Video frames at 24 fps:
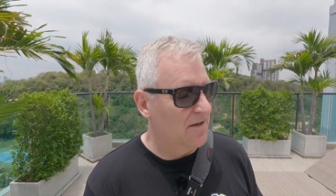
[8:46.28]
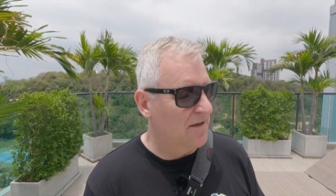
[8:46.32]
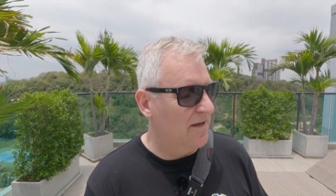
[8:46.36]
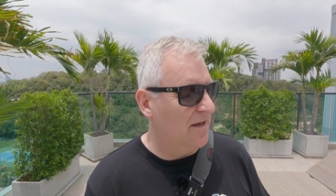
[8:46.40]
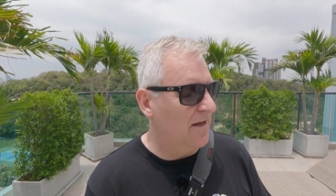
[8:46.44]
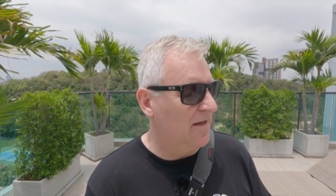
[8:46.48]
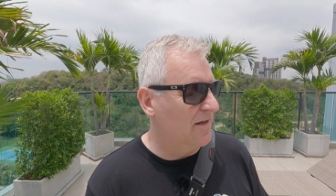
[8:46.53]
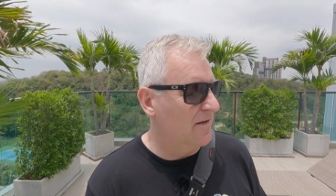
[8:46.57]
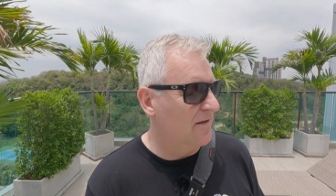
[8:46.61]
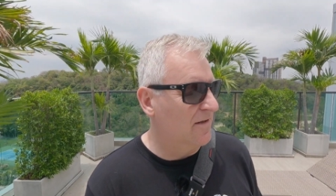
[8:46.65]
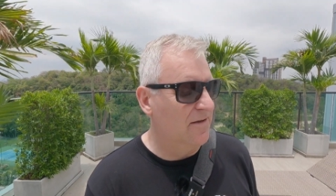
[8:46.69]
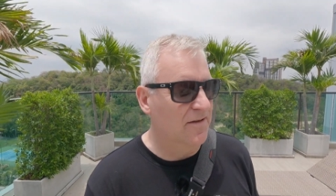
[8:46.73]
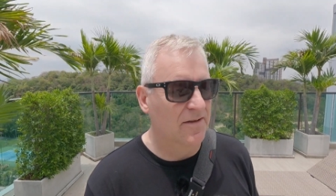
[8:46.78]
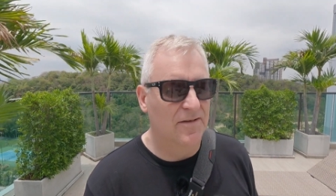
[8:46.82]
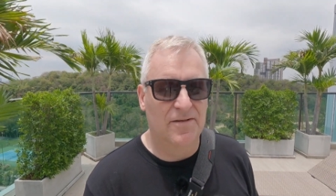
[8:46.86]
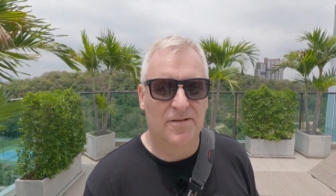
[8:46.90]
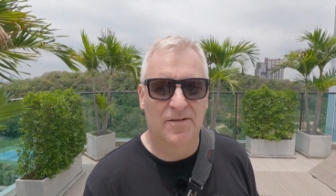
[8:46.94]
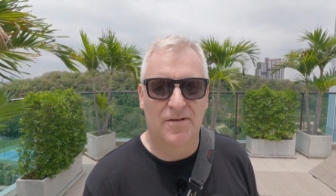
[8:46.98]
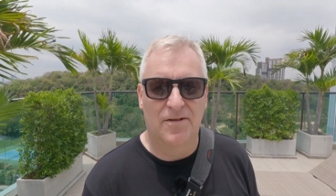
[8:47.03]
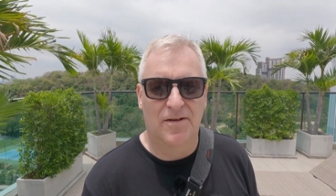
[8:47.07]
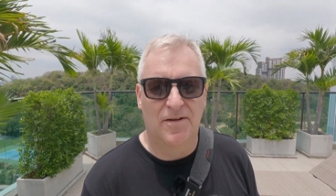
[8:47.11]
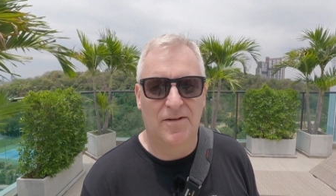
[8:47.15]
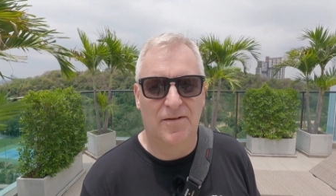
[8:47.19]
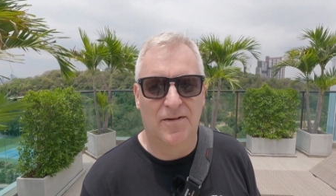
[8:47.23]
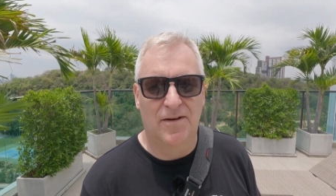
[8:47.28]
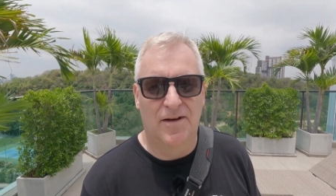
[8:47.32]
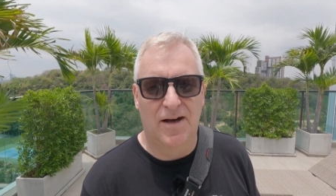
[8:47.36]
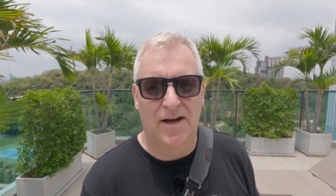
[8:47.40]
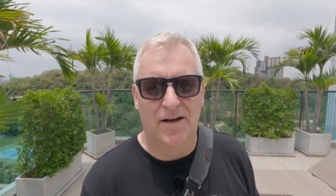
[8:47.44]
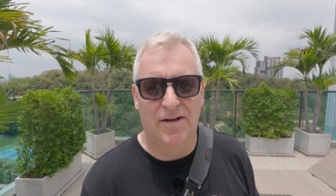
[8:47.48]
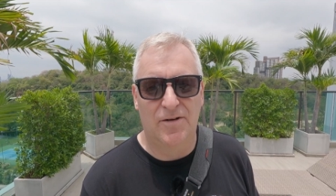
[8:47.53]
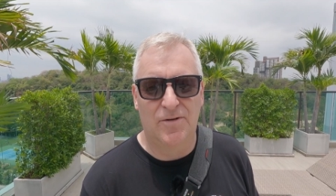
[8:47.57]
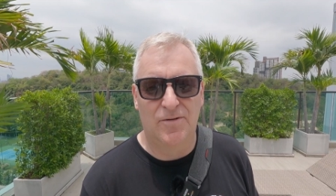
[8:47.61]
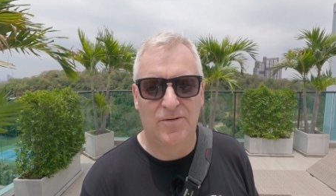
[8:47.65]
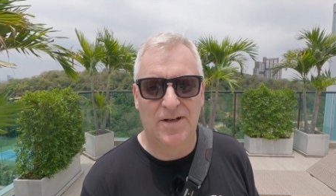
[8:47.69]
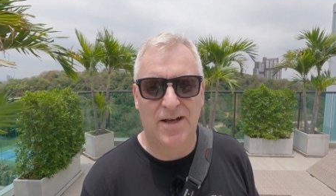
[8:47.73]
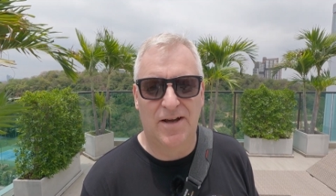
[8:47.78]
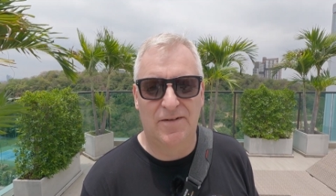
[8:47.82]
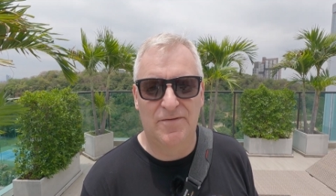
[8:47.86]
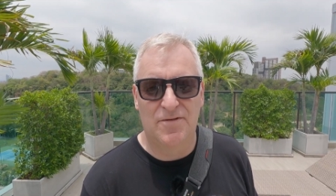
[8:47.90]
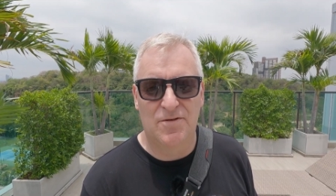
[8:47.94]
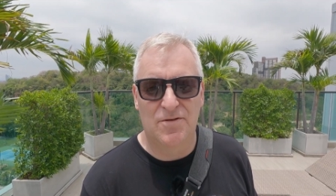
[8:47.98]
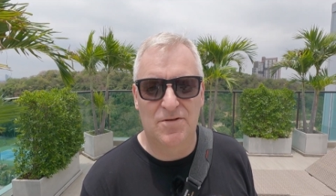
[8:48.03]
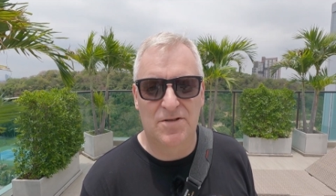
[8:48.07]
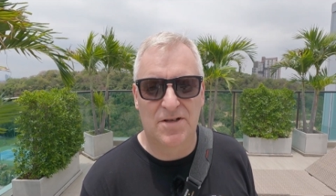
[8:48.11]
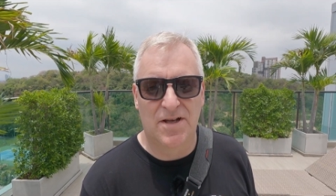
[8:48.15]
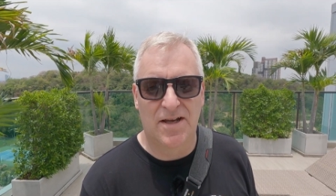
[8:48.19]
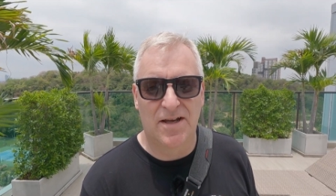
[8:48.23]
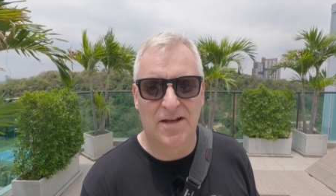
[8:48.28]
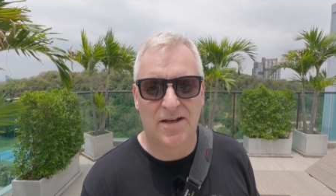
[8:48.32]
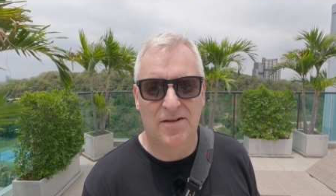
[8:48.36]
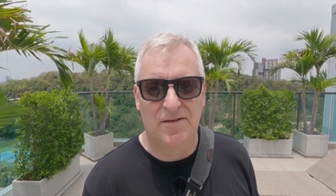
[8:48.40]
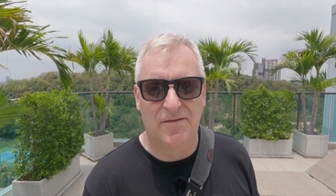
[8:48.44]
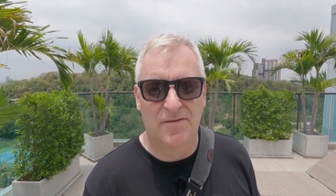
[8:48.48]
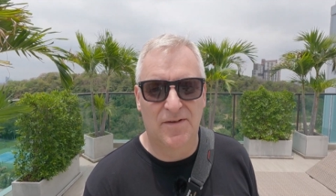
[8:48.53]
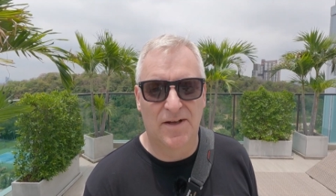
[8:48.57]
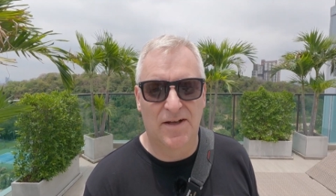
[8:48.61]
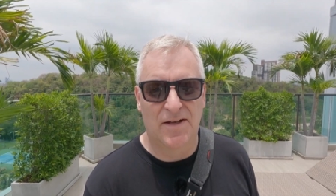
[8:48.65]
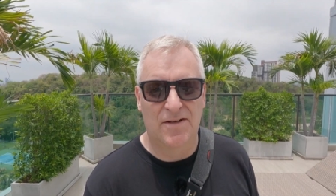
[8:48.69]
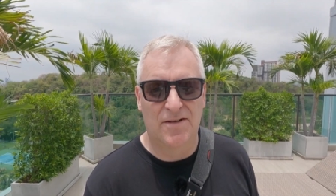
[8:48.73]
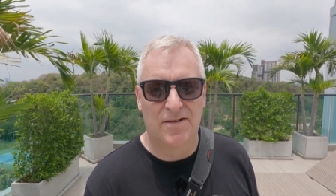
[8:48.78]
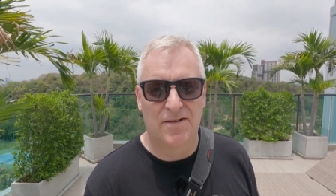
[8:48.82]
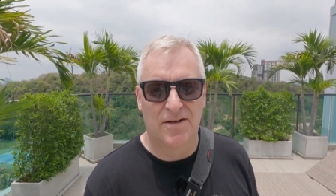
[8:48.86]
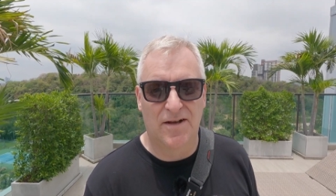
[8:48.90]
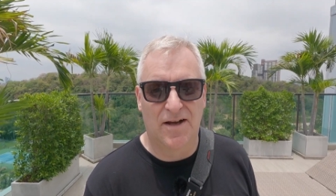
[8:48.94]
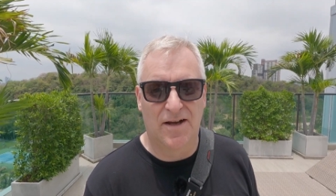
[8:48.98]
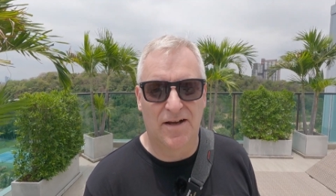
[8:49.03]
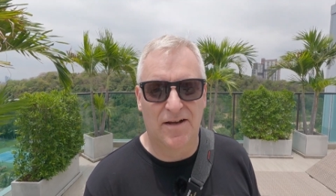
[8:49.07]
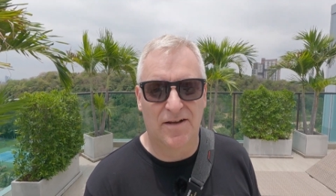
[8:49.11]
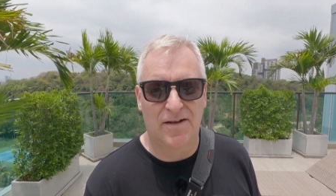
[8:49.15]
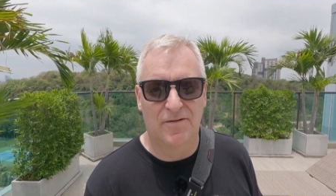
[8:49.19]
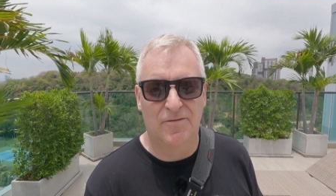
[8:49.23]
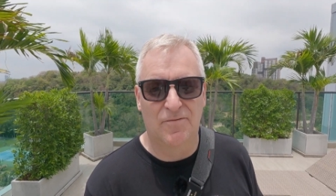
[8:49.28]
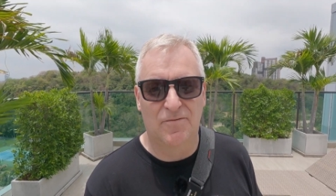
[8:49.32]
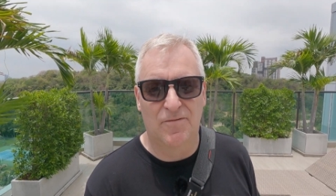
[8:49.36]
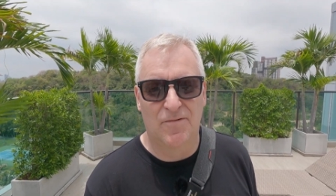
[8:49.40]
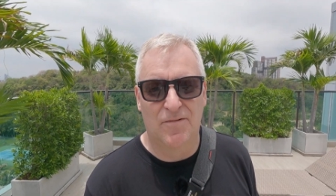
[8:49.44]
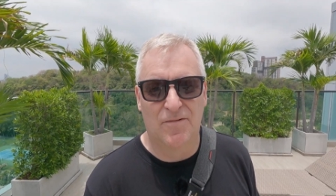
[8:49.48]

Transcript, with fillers: And I don't have to say that I